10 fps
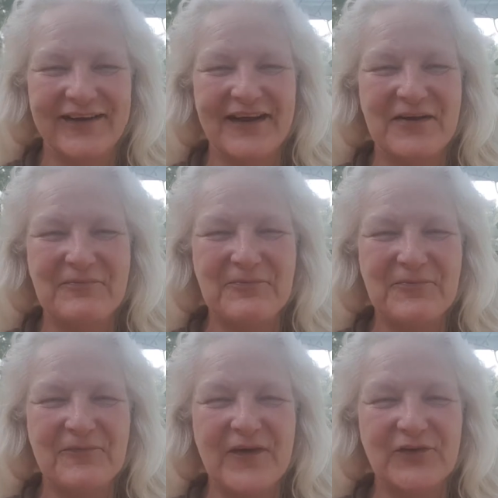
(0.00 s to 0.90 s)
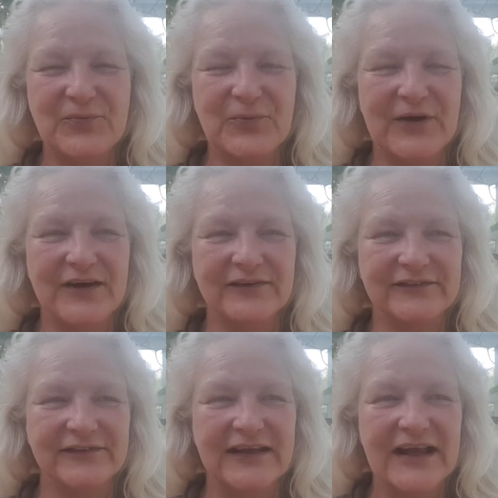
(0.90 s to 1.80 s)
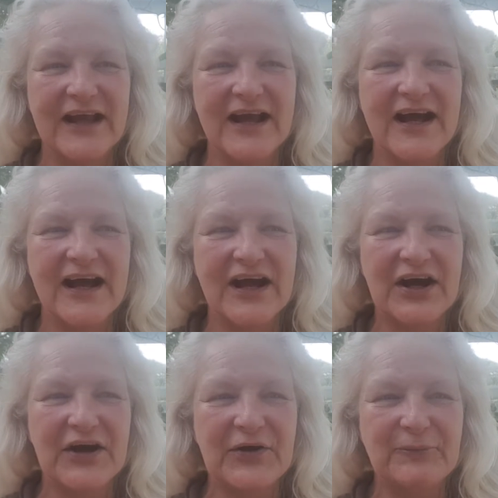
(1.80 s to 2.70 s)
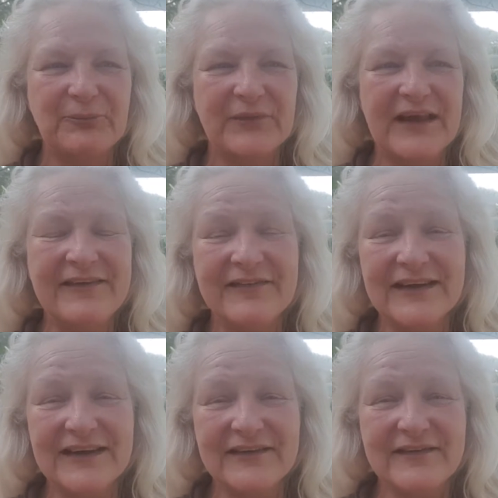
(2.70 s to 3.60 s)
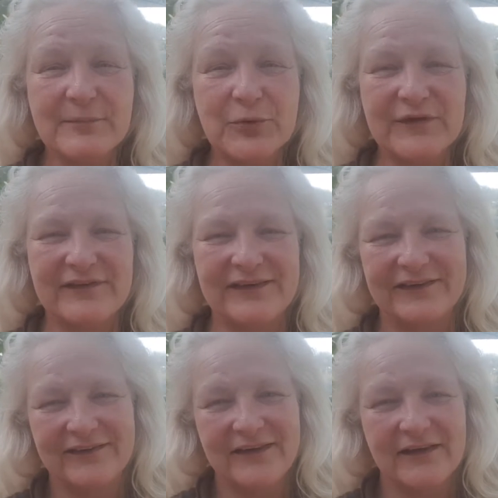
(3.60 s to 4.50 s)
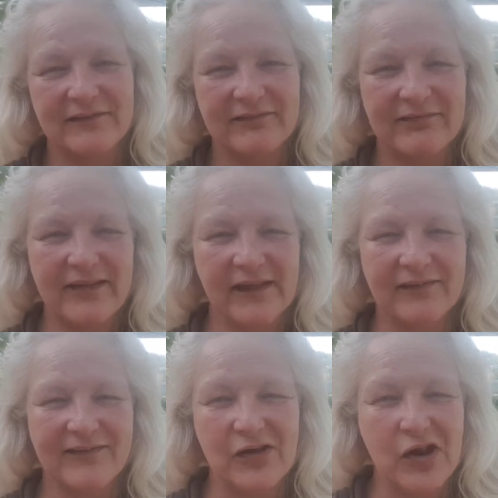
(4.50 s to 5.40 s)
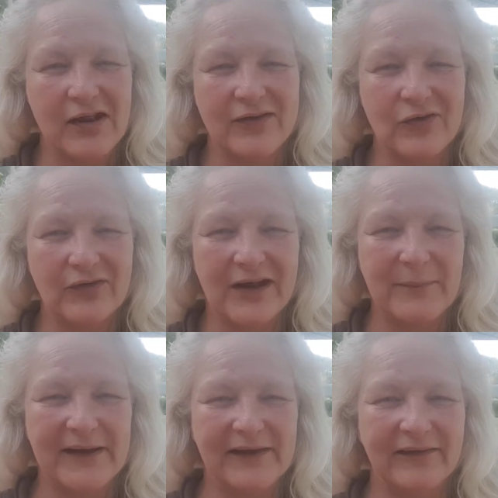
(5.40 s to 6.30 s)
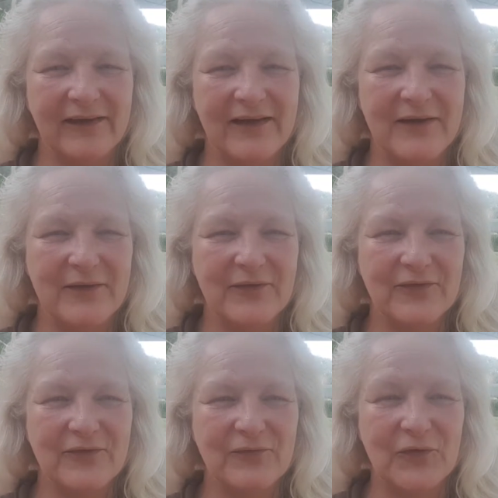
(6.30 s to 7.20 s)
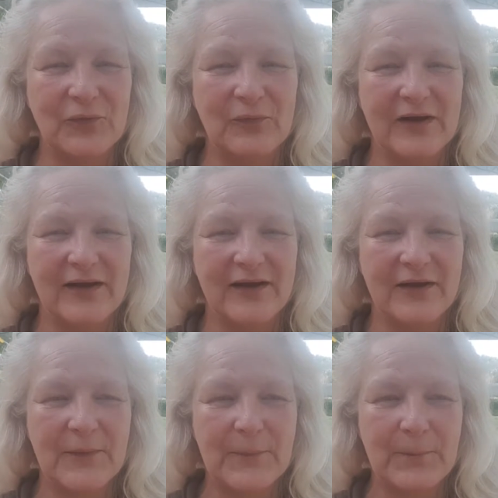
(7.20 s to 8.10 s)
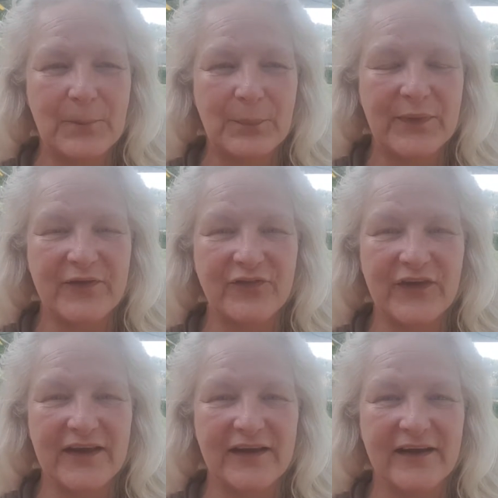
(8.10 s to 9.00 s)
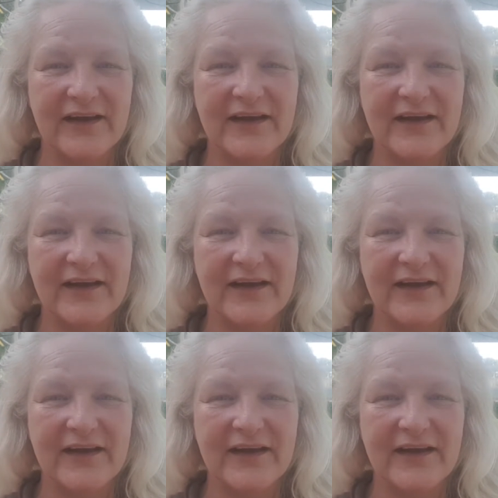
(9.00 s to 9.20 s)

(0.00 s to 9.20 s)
vegetable garden, it's a little disappointing that things are not coming to fruit this year,